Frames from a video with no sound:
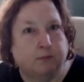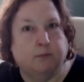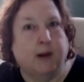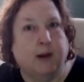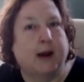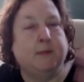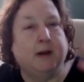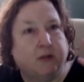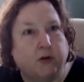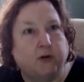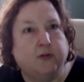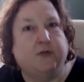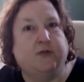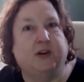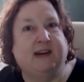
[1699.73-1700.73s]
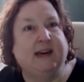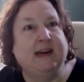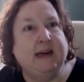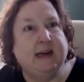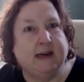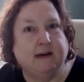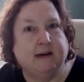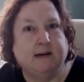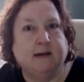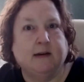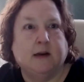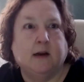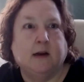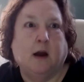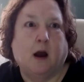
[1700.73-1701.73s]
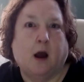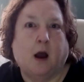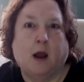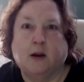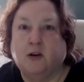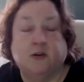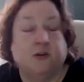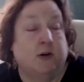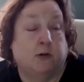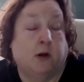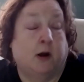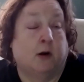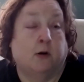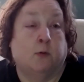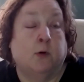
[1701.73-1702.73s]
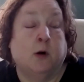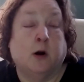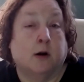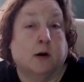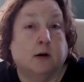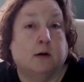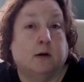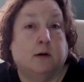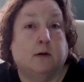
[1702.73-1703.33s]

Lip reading: made me so fatigued, I could no longer work.